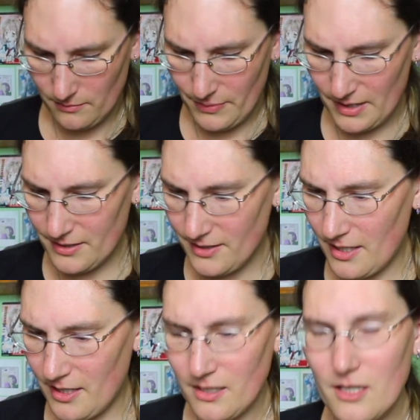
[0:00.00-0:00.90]
But
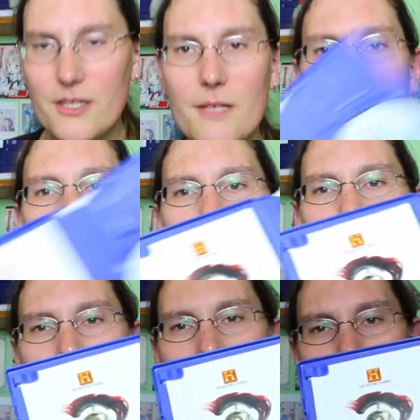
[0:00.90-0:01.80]
the
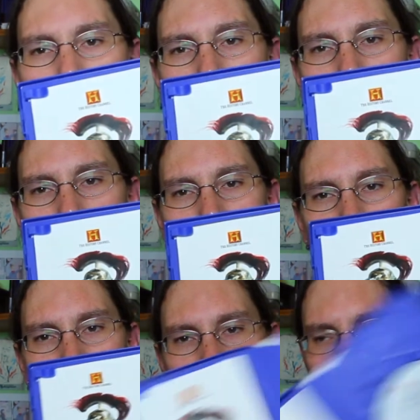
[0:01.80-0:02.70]
manual's here and
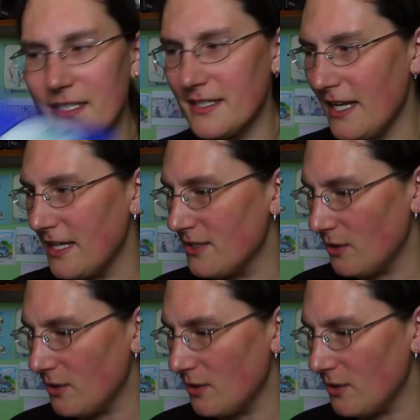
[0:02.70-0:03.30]
the disc is here,